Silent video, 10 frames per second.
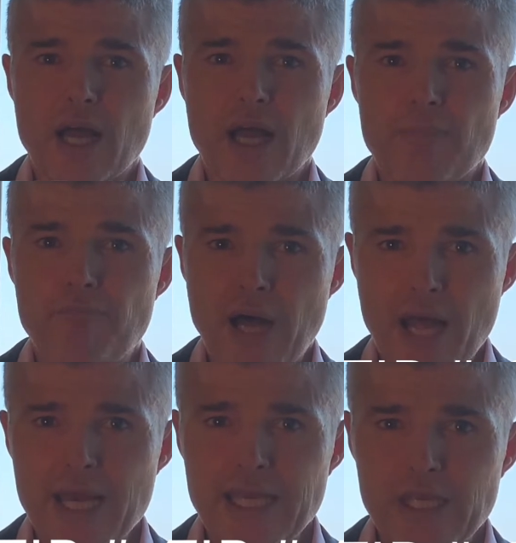a
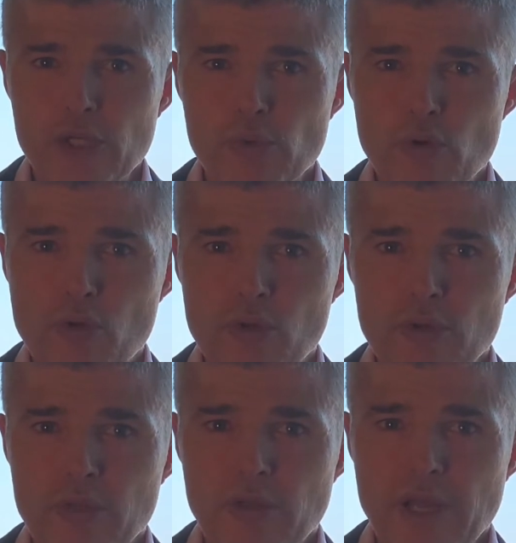bilingual
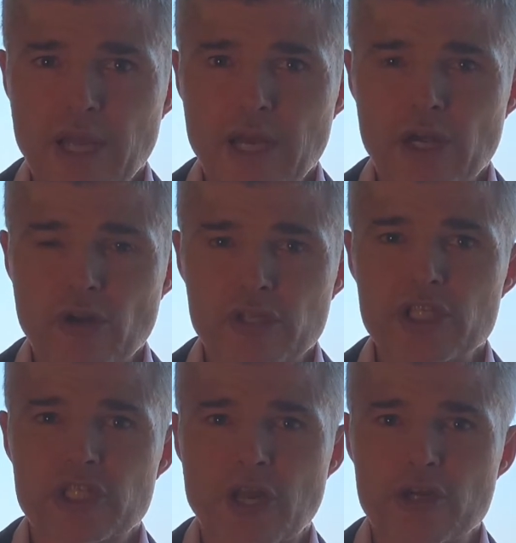
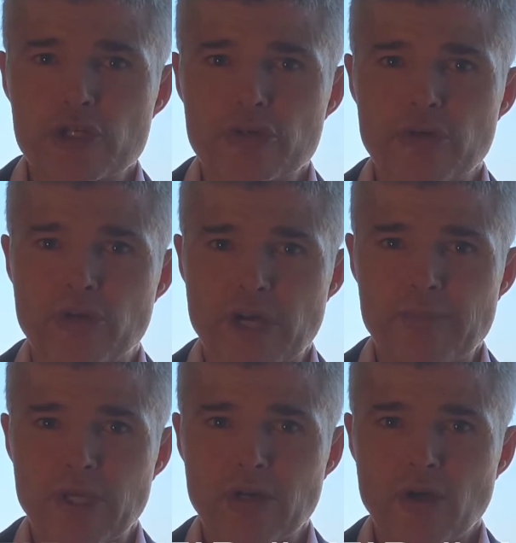non-disclosure
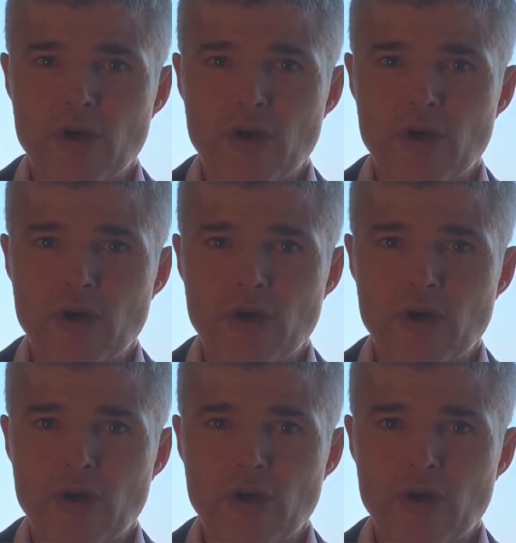agreement